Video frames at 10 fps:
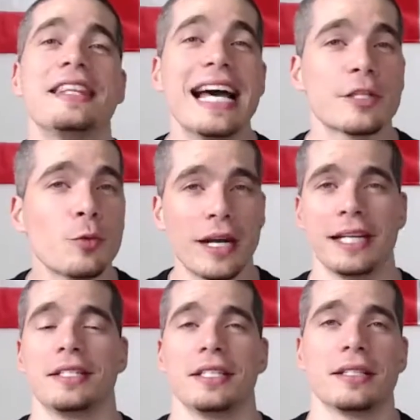That's what I
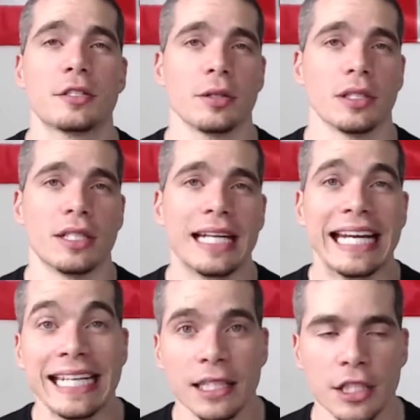did to learn
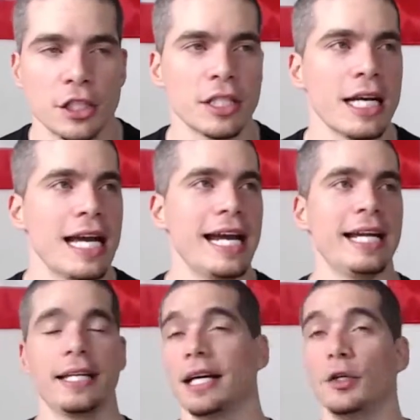English,
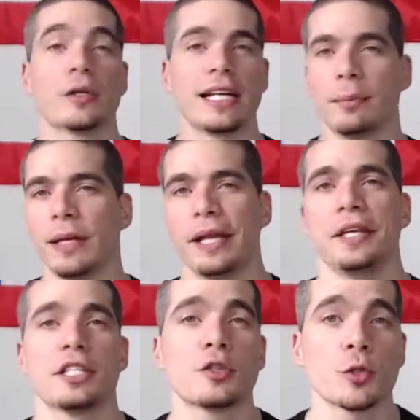and you can apply
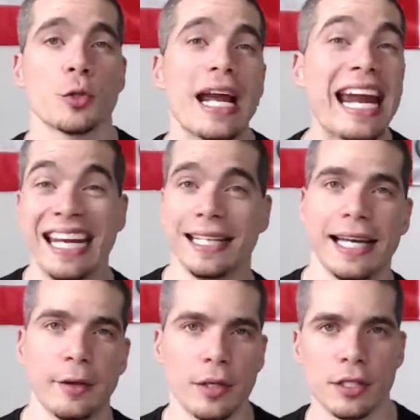this to any
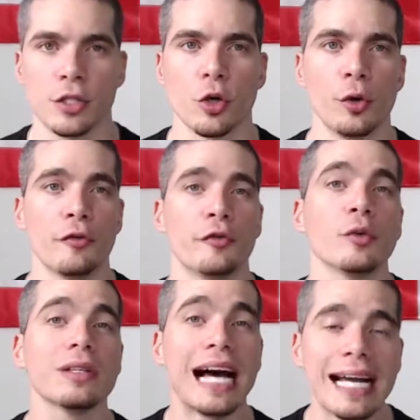language. So if you
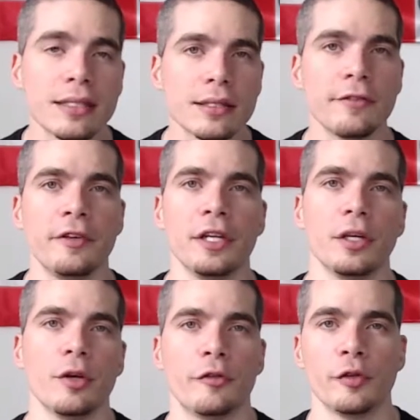liked the
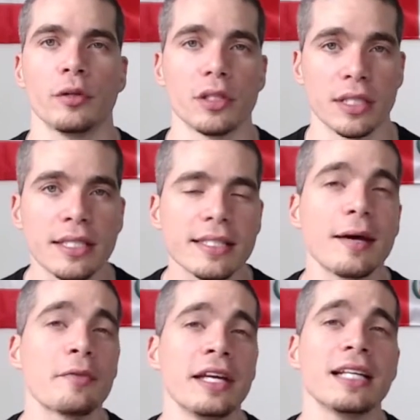video, if you learned
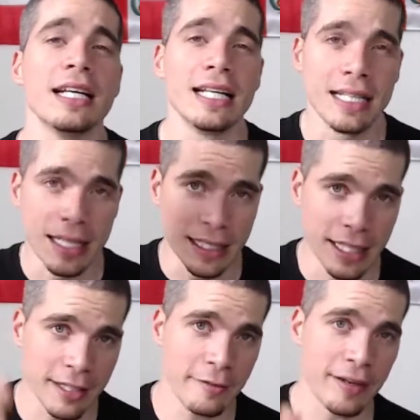something,
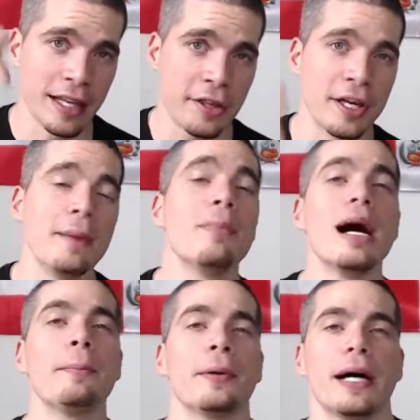leave a thumb
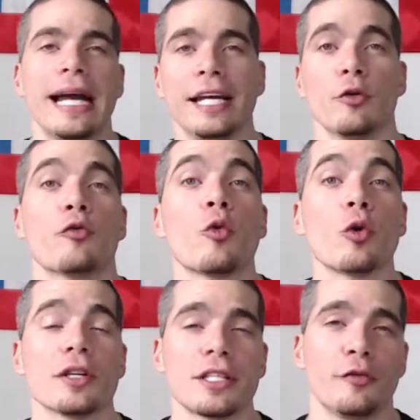up. And of
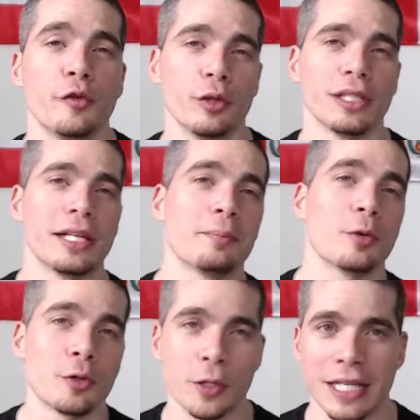course, if you're learning
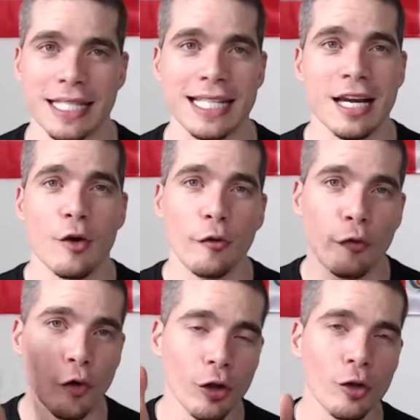Portuguese,
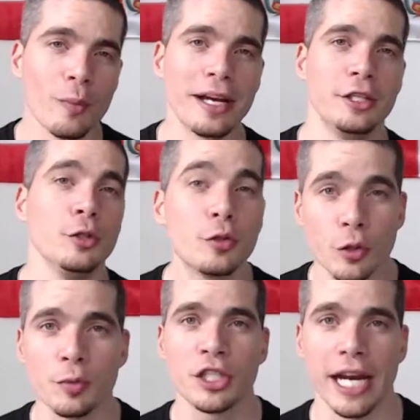follow my
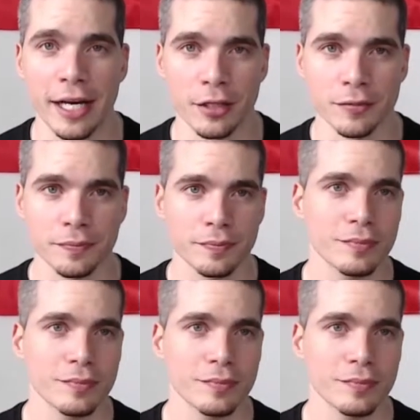YouTube channel.